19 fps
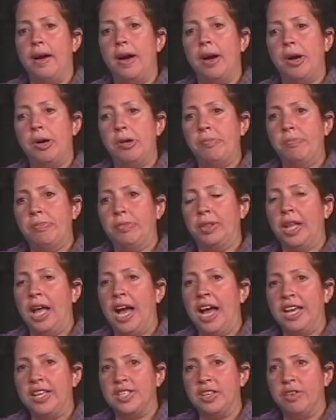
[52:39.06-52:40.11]

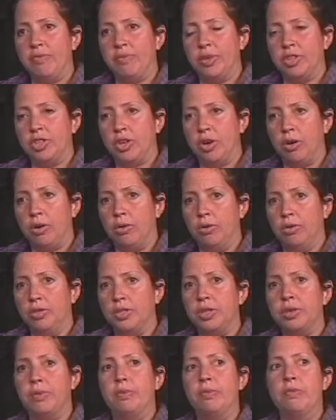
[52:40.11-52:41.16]
Lies have been
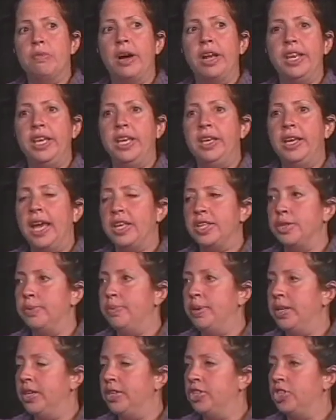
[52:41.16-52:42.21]
told, money has
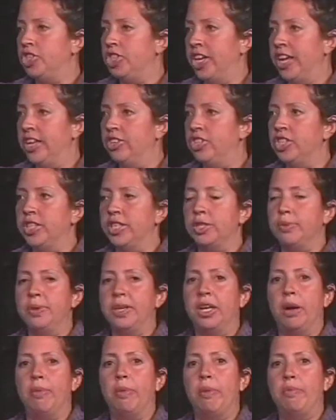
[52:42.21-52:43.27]
been exchanged, it has
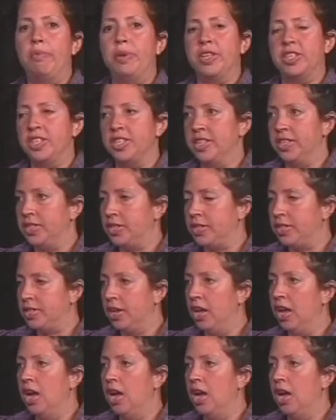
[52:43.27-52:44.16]
become a business